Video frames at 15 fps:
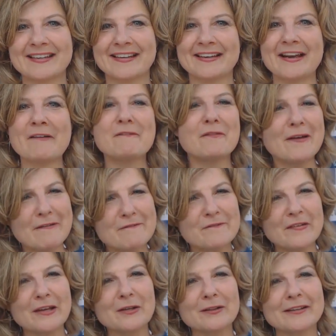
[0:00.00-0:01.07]
And if we
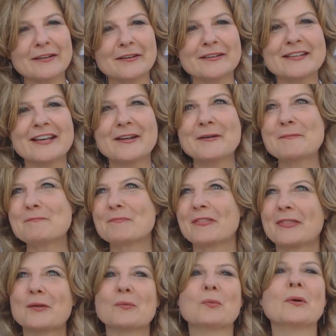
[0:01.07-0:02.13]
feel good,
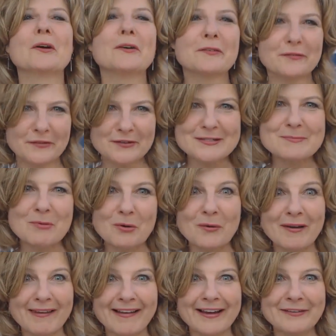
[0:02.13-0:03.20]
the world feels
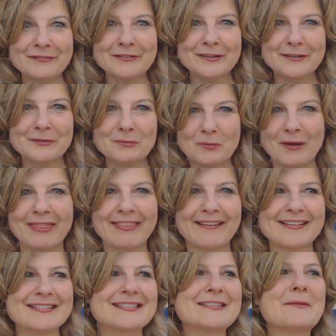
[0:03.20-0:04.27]
more alive with
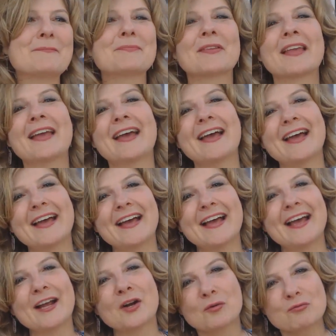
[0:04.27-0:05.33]
us.
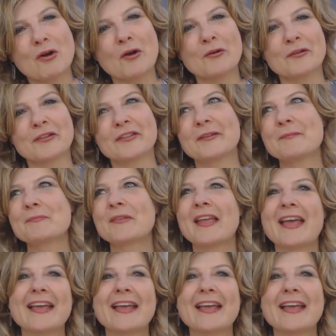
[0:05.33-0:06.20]
Growth.